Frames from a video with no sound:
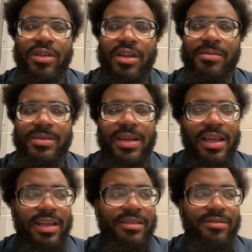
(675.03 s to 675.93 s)
You know what I'm saying? I
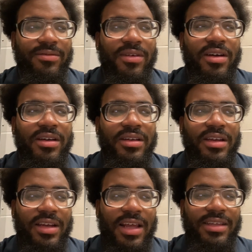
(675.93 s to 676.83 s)
had some
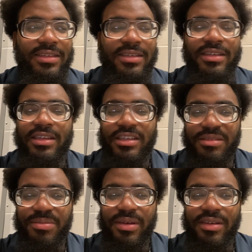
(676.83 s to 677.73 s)
fun lessons and
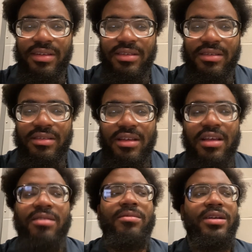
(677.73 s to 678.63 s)
experiences
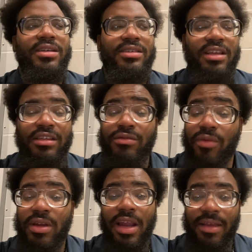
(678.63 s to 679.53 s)
because that's
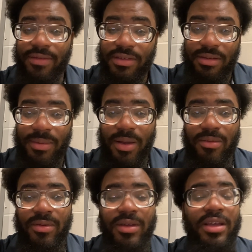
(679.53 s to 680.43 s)
what life is about.
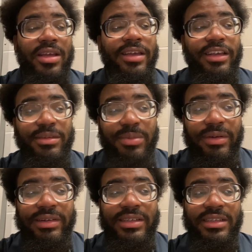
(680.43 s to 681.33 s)

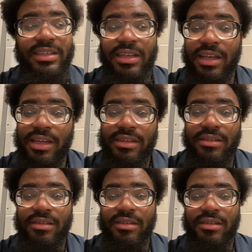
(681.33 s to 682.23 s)
Experiences and
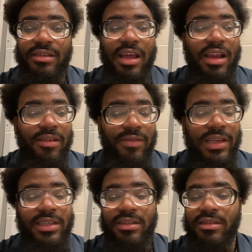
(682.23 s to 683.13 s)
lessons and
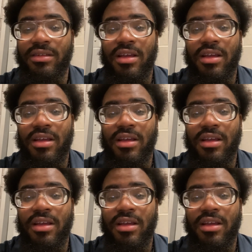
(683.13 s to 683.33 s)
elevation.